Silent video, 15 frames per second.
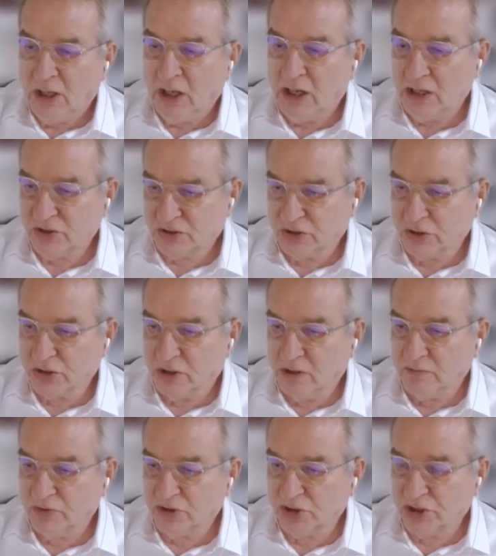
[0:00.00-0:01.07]
as the
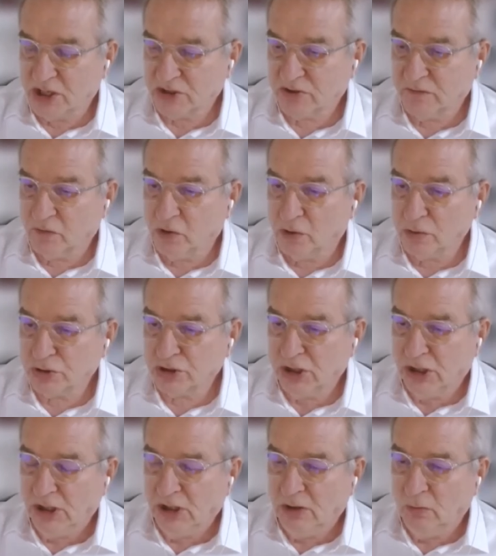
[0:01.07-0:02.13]
term suggests, of course,
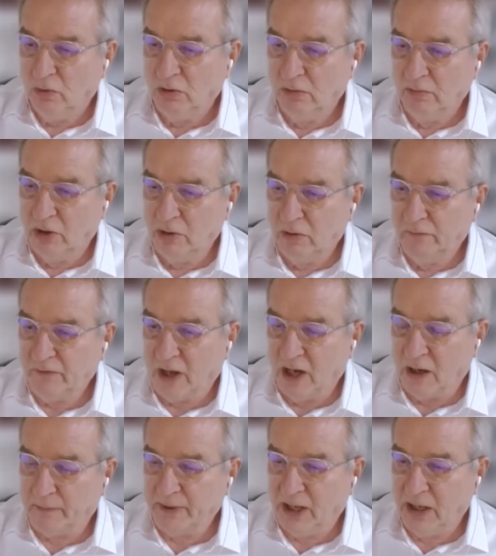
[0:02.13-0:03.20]
will move
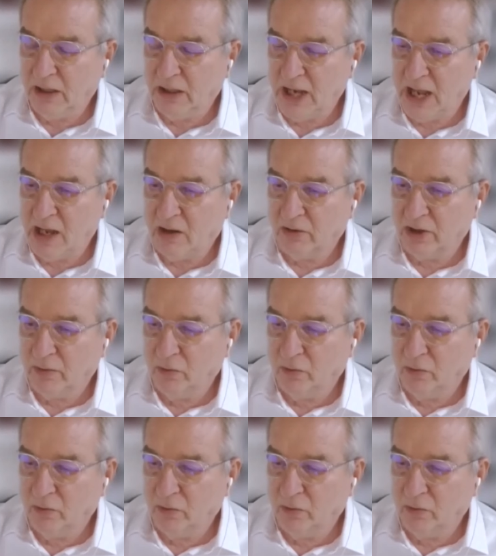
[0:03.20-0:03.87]
up and down.